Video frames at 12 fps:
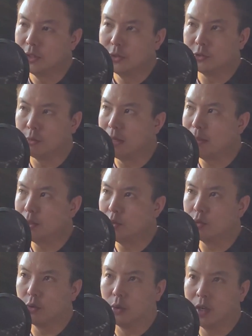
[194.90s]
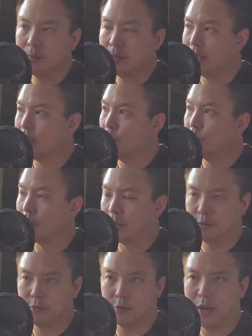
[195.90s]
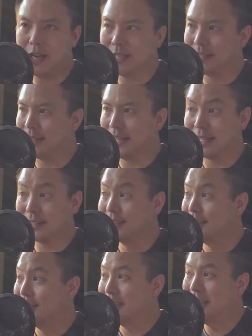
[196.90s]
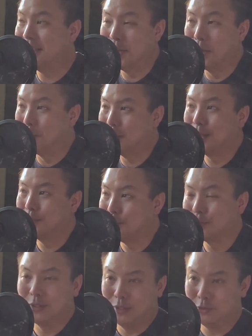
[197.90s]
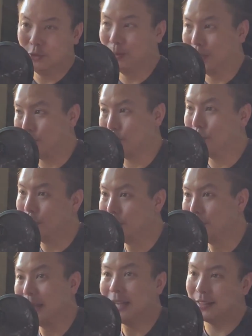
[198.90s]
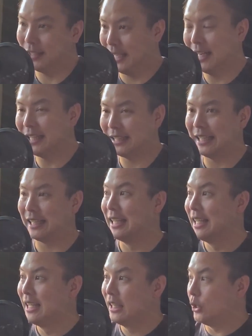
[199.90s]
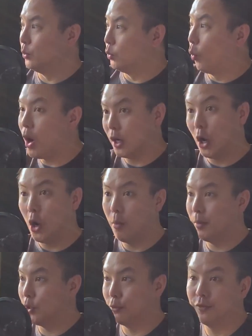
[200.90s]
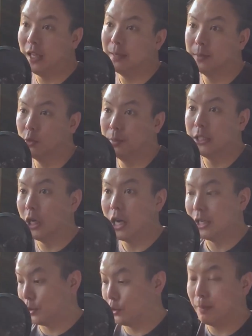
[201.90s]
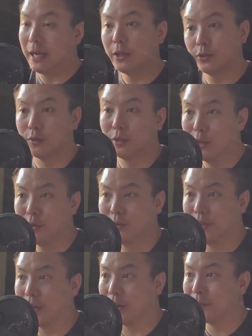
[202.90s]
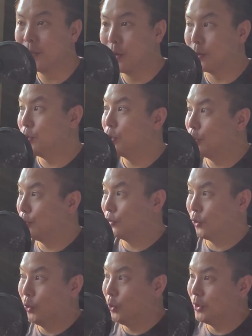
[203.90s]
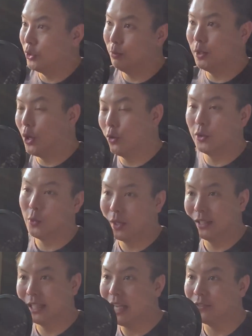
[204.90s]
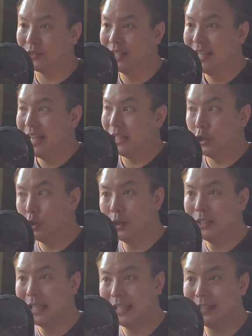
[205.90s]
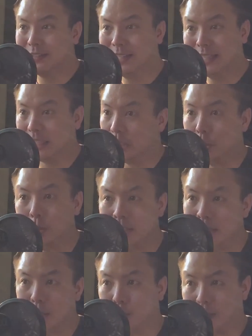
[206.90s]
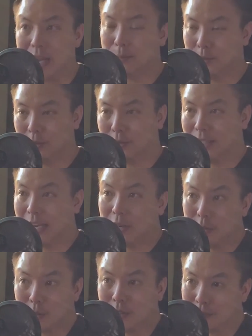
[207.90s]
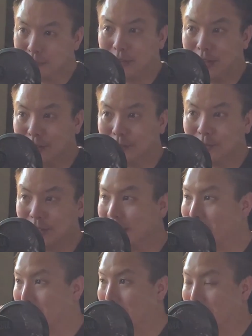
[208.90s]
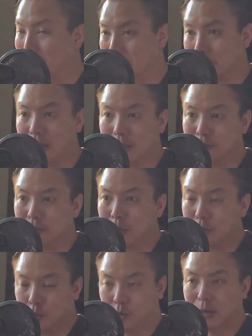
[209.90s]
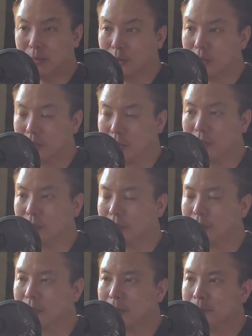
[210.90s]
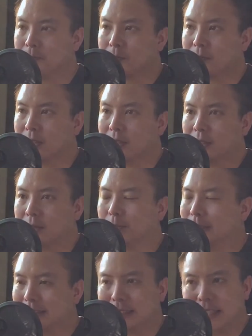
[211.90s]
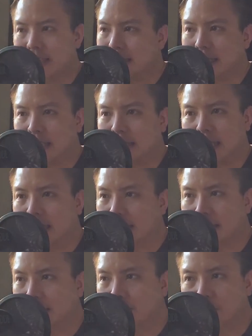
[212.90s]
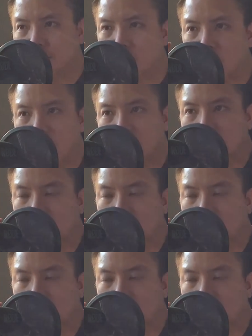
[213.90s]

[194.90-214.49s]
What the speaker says: So maybe you grew up and you were afraid that, because you sinned too much or you didn't make the cut, that you would walk home and your family would be gone, just piles of clothes there. Or you'd go to school and you'd be the only one left. You didn't get the ticket. You didn't get raptured, and now you're going to face a lot of trouble on earth. But again, this has not